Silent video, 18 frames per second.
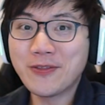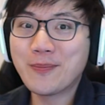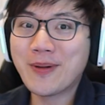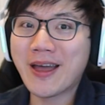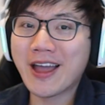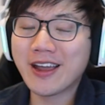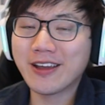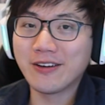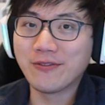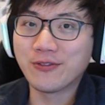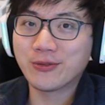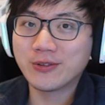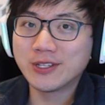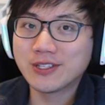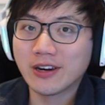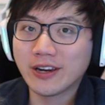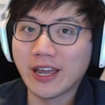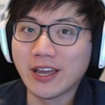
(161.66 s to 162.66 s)
back of
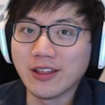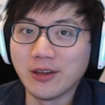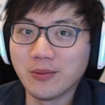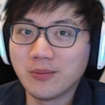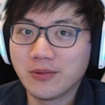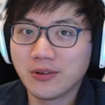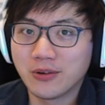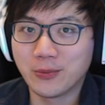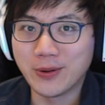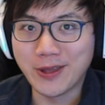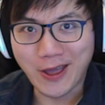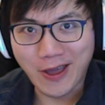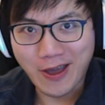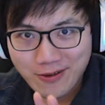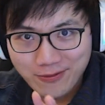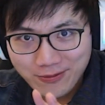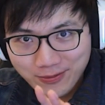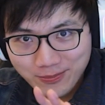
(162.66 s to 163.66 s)
3-star Caitlyn, we
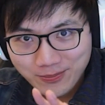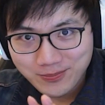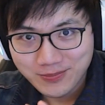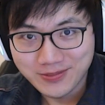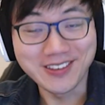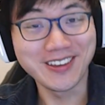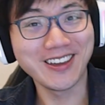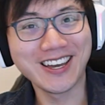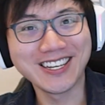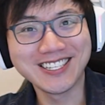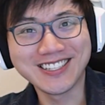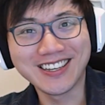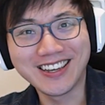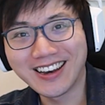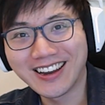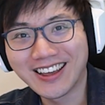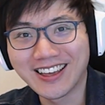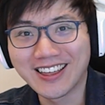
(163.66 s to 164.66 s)
have, you guessed
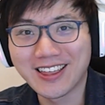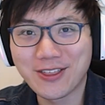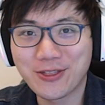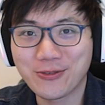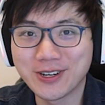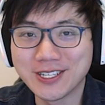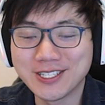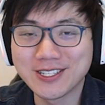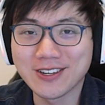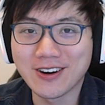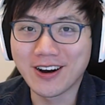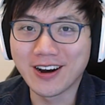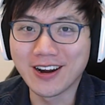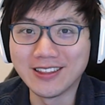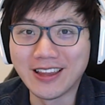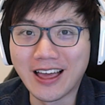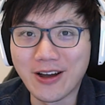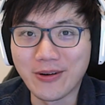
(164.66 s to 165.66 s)
it, 3-star
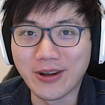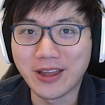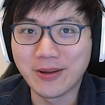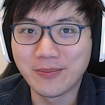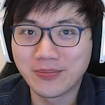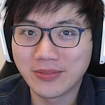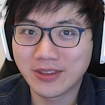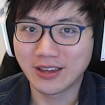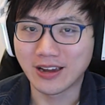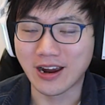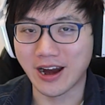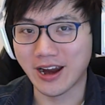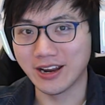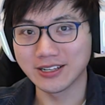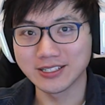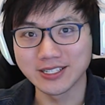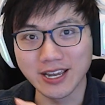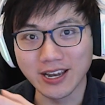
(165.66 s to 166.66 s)
Alawi.
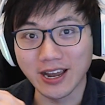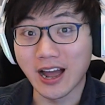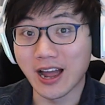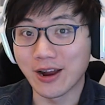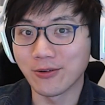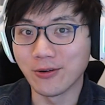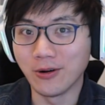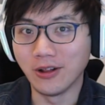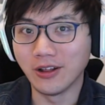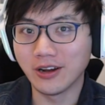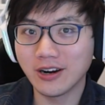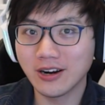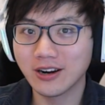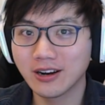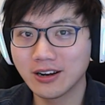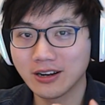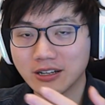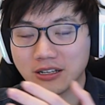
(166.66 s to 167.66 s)
Alright, take High Roller,
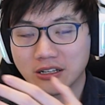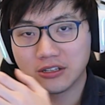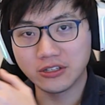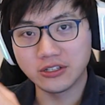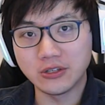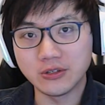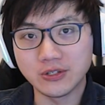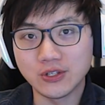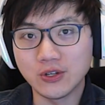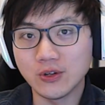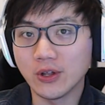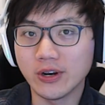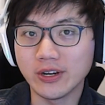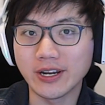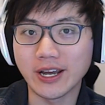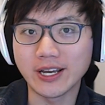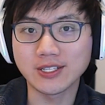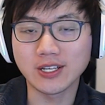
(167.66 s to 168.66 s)
use 2
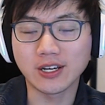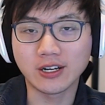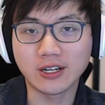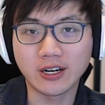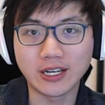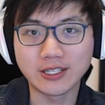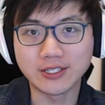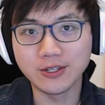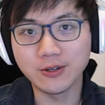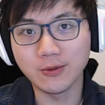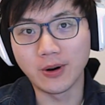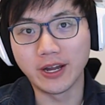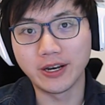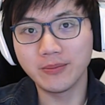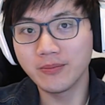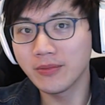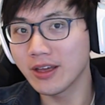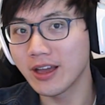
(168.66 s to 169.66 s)
loaded dice on her at
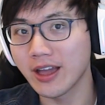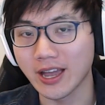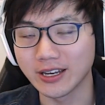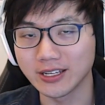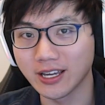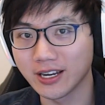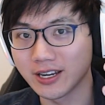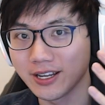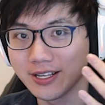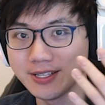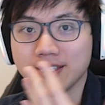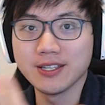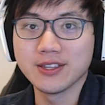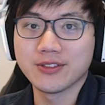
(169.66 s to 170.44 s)
2-1, and get an instant